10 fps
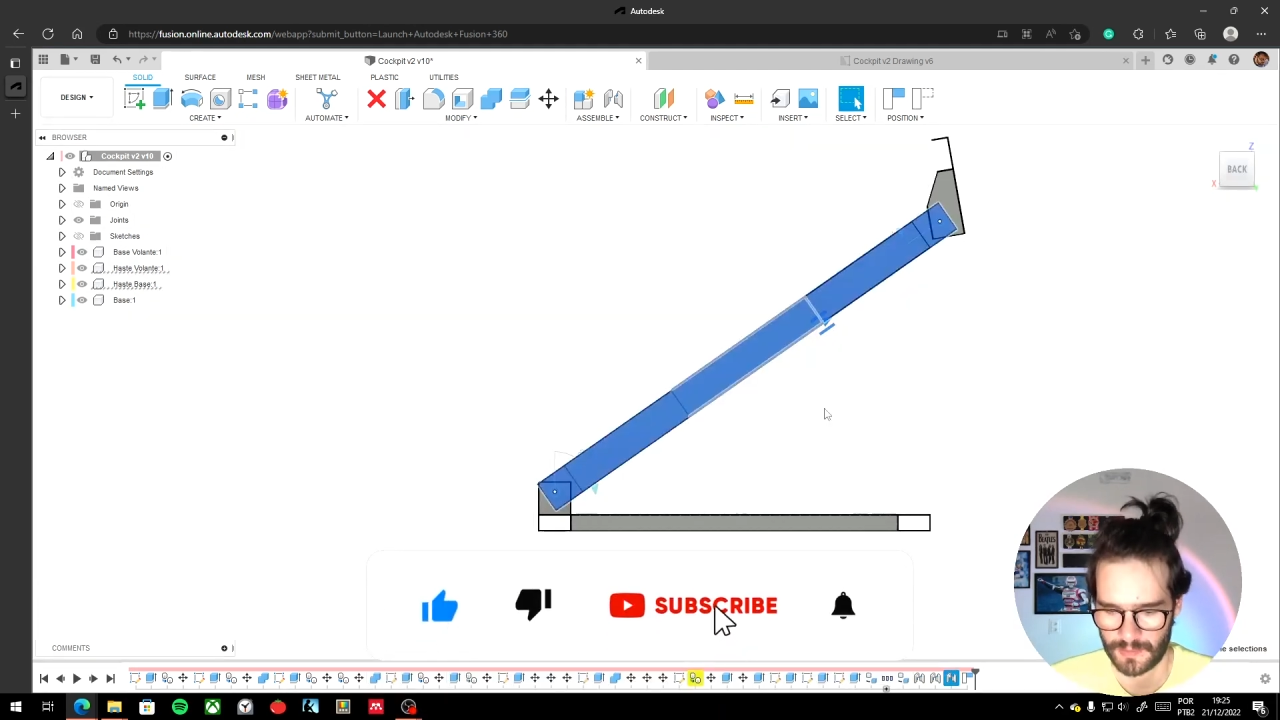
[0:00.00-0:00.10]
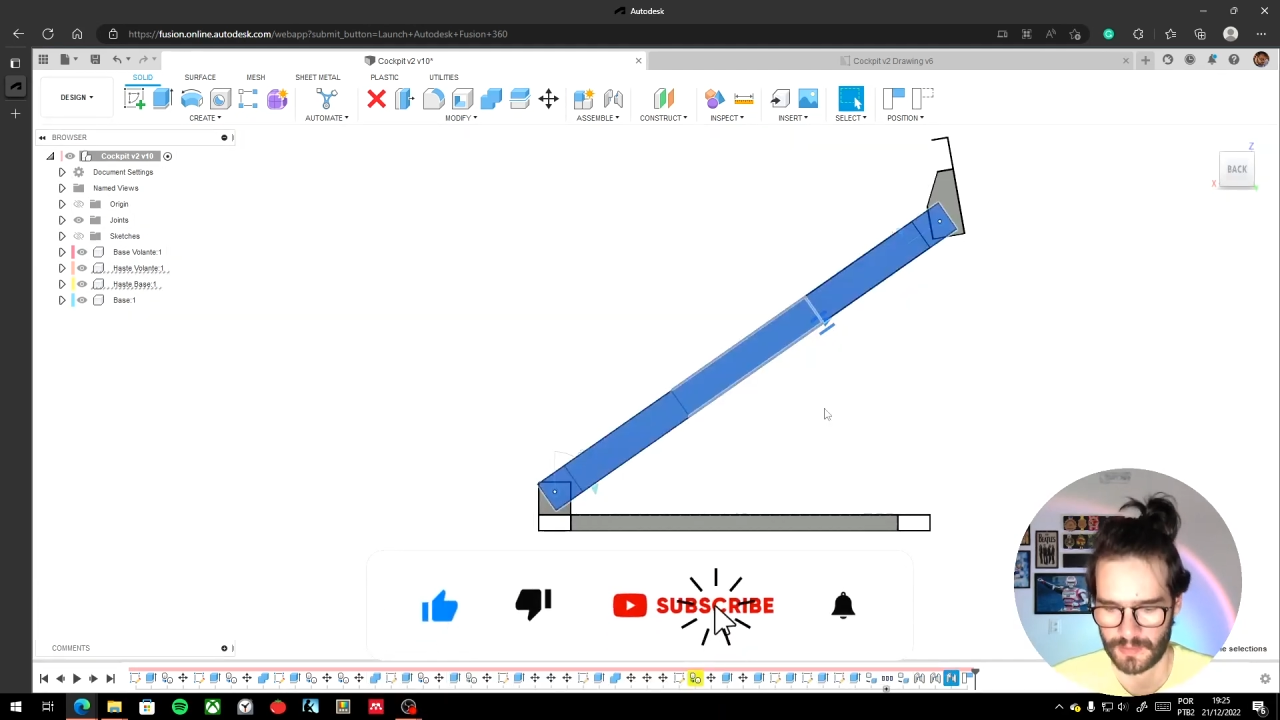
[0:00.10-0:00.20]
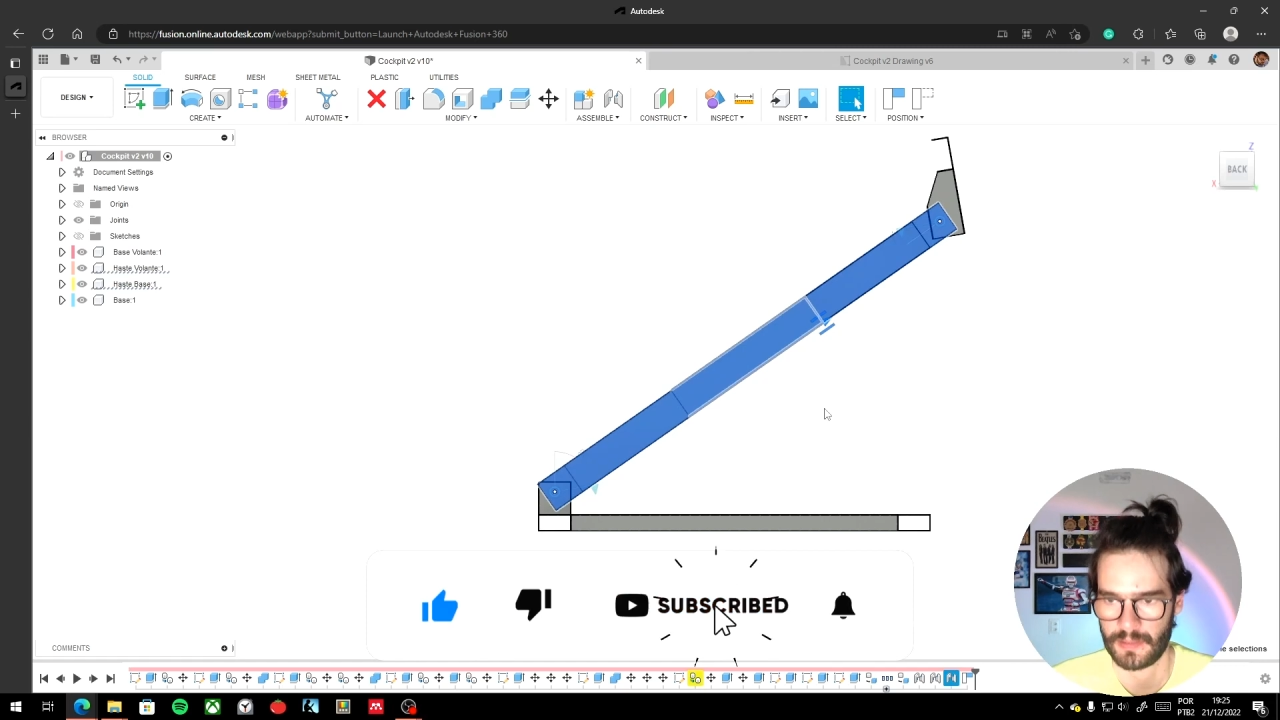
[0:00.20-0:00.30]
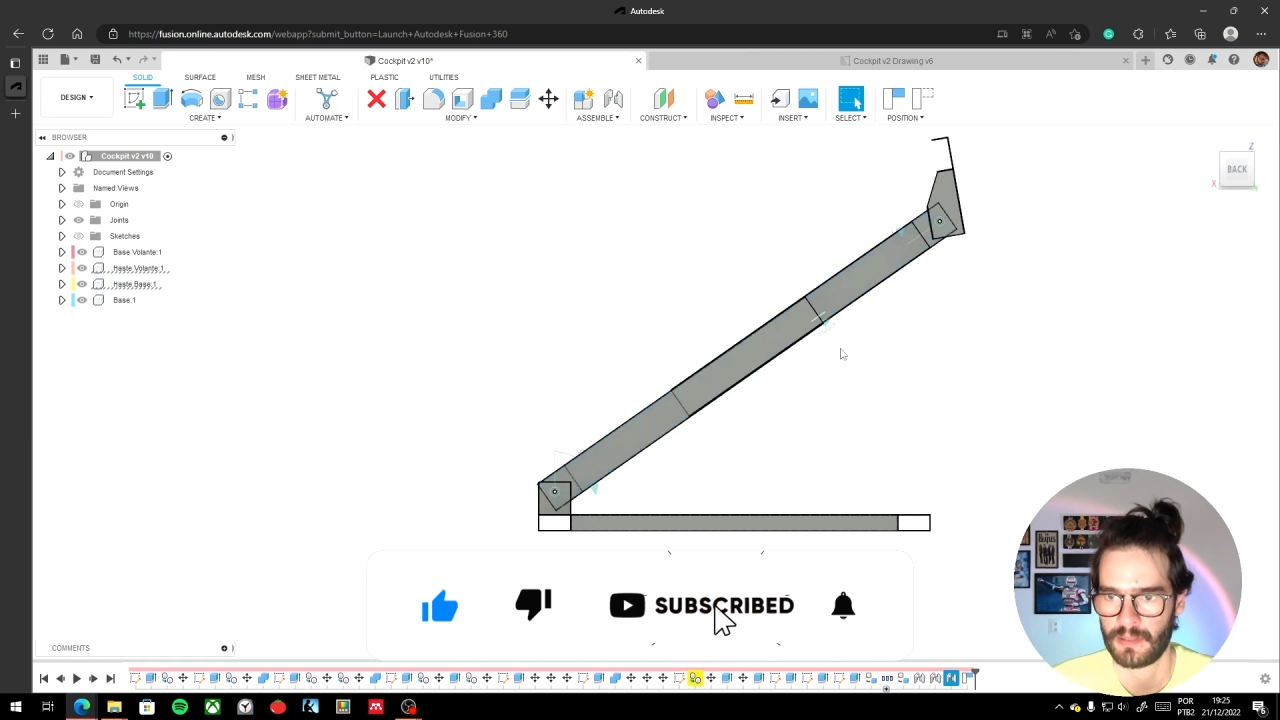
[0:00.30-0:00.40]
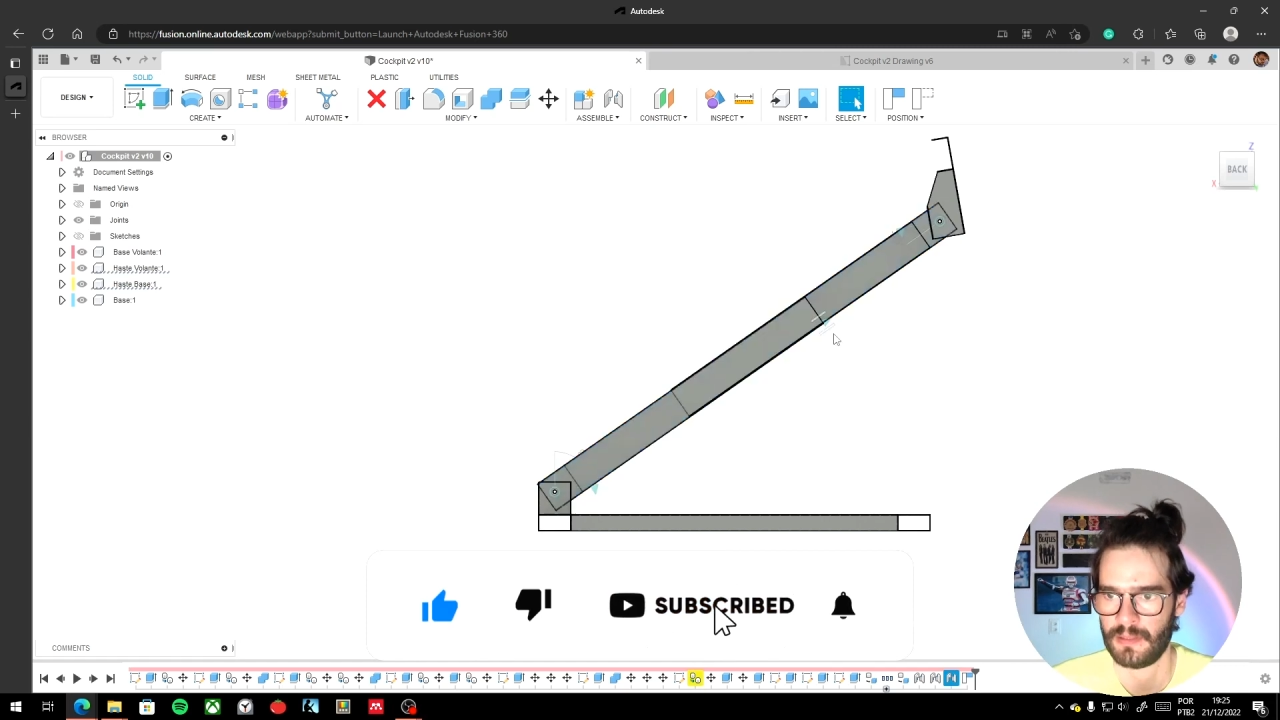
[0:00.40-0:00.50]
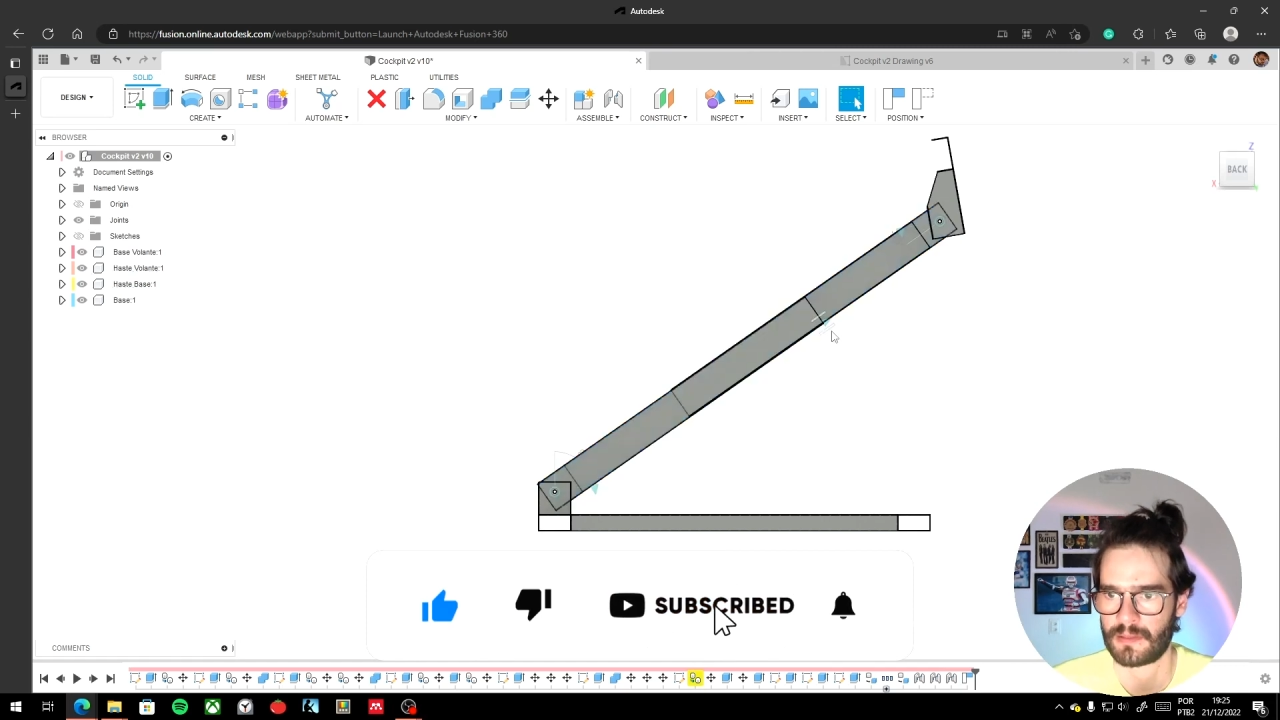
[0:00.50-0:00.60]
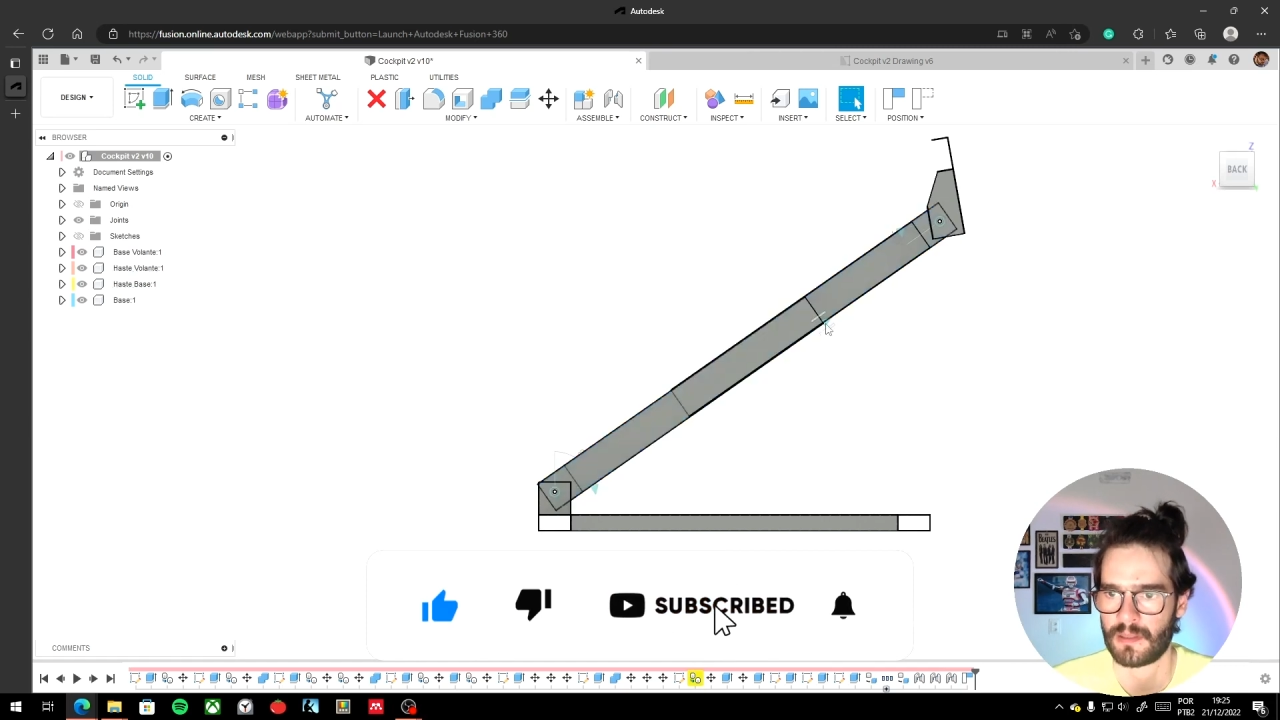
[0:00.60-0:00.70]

and it